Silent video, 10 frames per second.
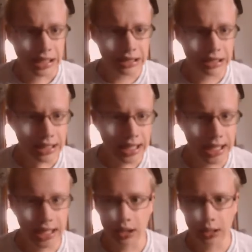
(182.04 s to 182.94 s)
listen
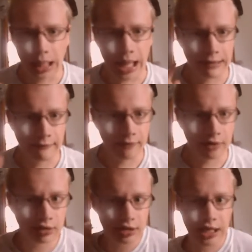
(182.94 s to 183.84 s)
here, life, you
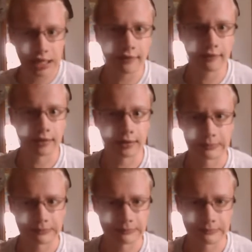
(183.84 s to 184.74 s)
son of a
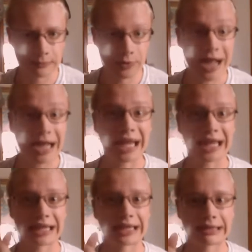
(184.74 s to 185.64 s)

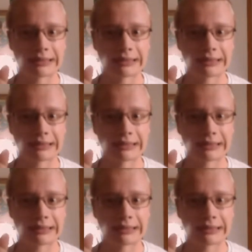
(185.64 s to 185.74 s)
rocket.